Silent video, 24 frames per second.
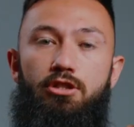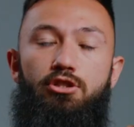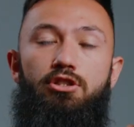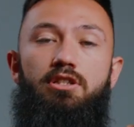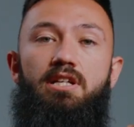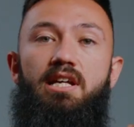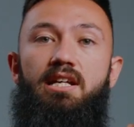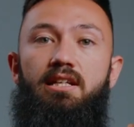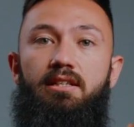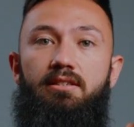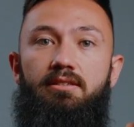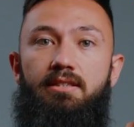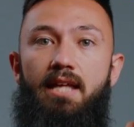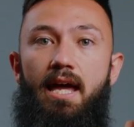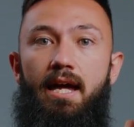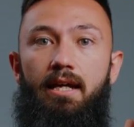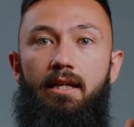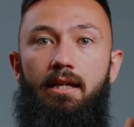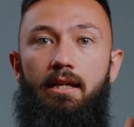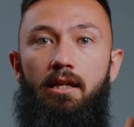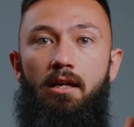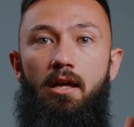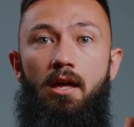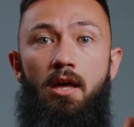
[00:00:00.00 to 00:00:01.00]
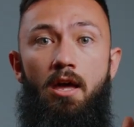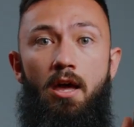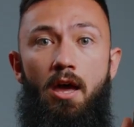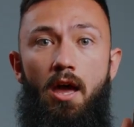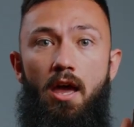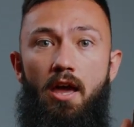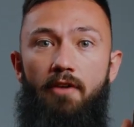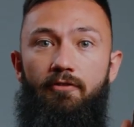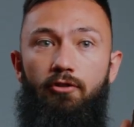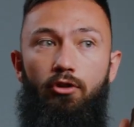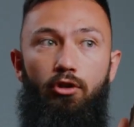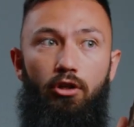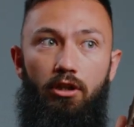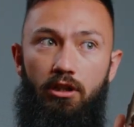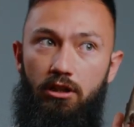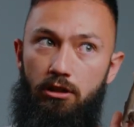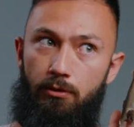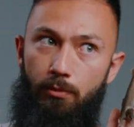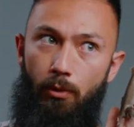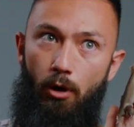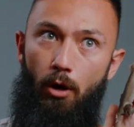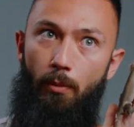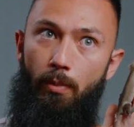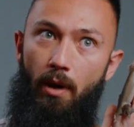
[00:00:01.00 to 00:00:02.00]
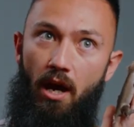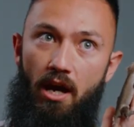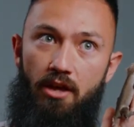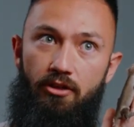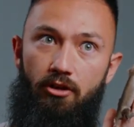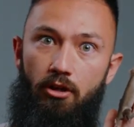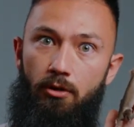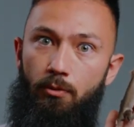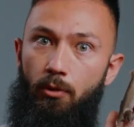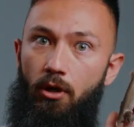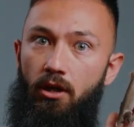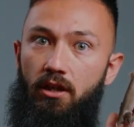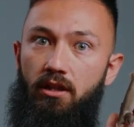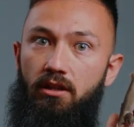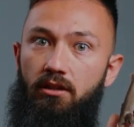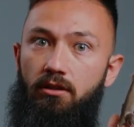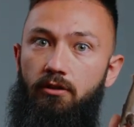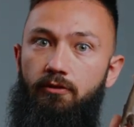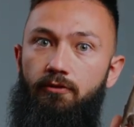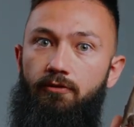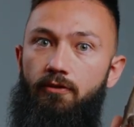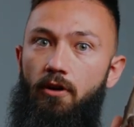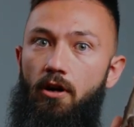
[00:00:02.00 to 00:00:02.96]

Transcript: genetic stacking. If you look at the ball python market